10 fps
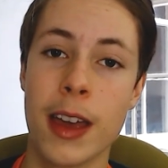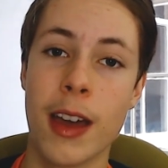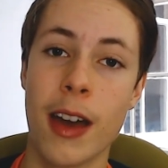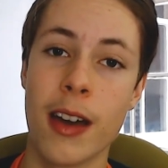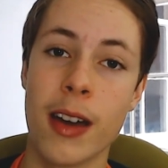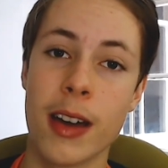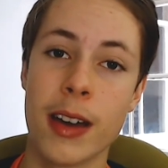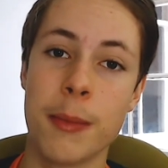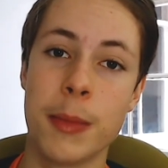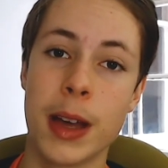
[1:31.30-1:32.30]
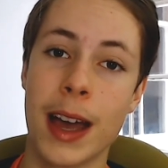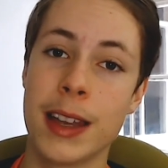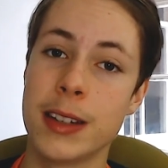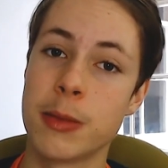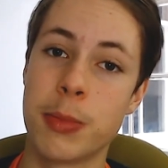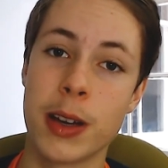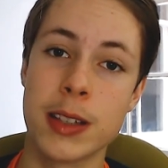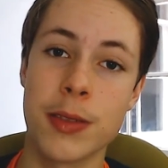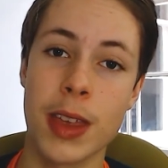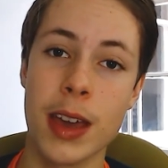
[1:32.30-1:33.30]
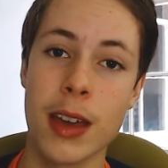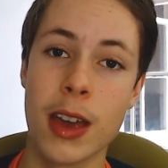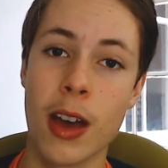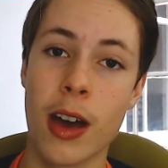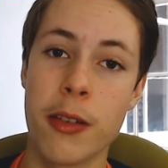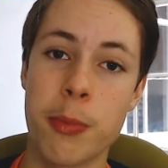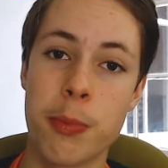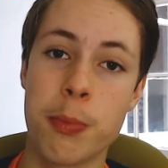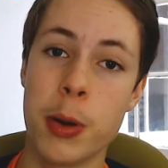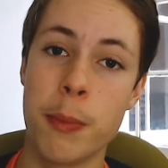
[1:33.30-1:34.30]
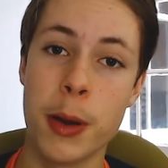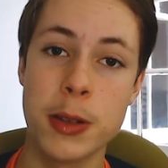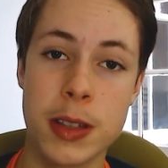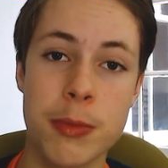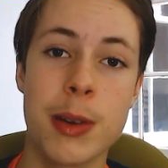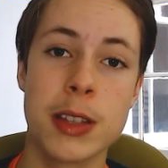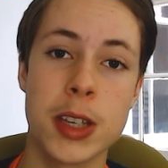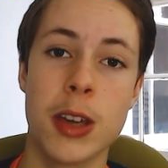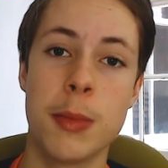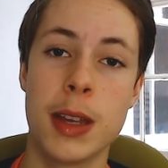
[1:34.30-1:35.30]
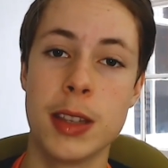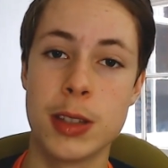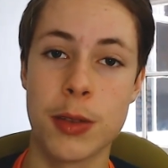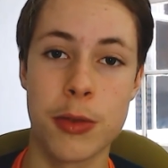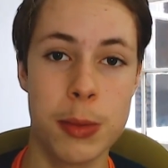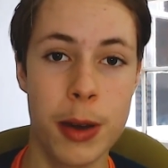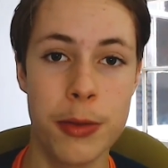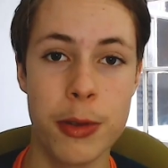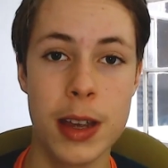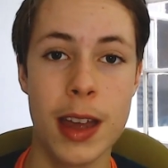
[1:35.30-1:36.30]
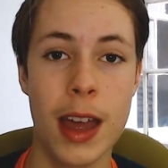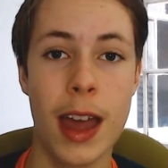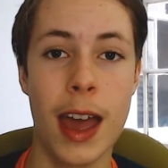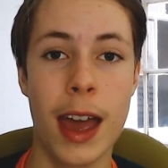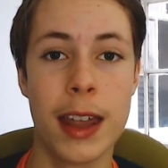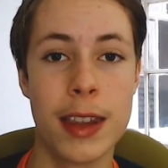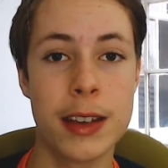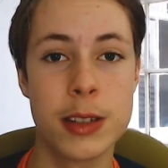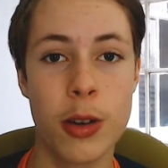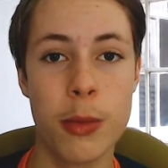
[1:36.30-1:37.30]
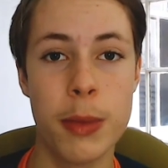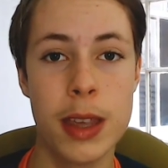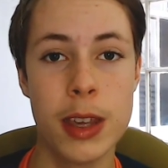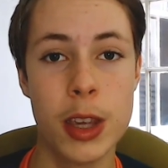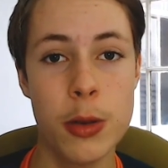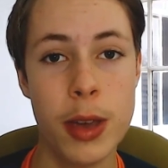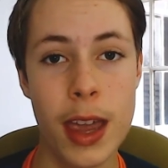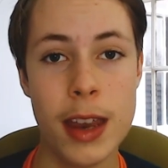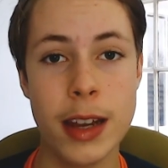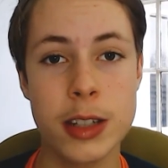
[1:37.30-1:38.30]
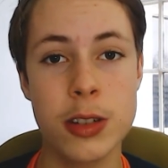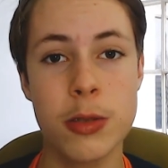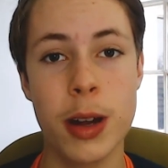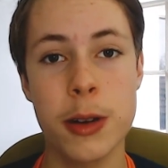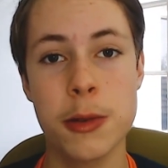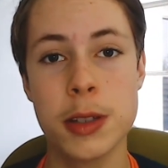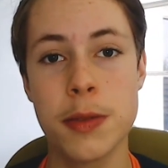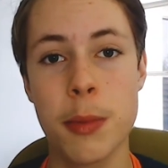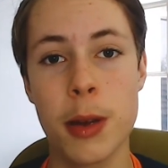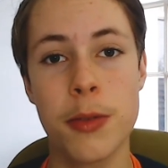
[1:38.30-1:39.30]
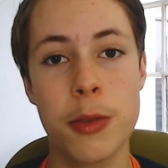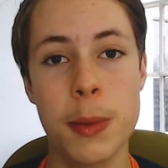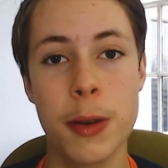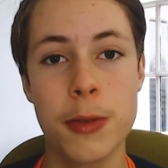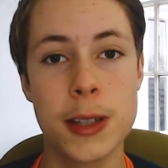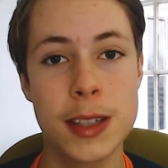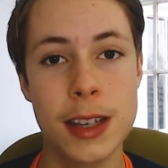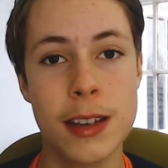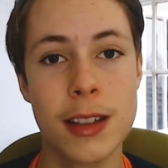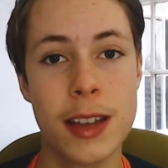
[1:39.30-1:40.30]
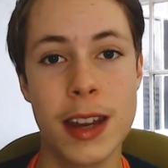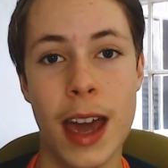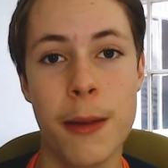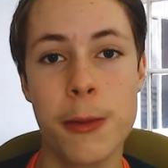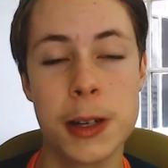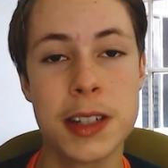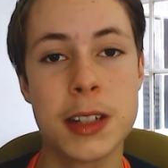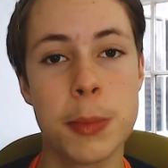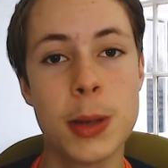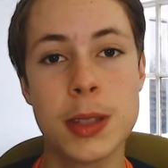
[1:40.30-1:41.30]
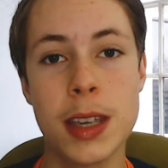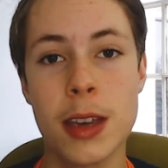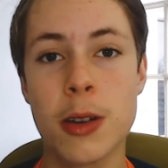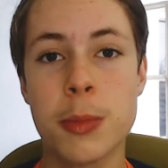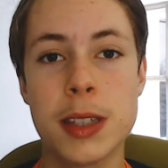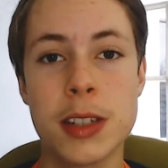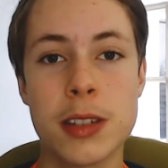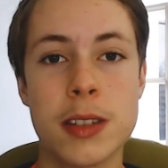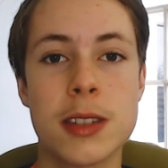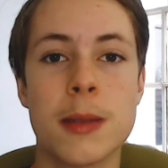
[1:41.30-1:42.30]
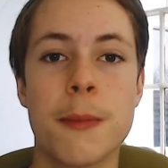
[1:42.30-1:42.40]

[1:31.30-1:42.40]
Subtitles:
And because of that, I've put most of my time into 3x3, and that has gotten me the UK national records for both 3x3 single and average at WCA competitions.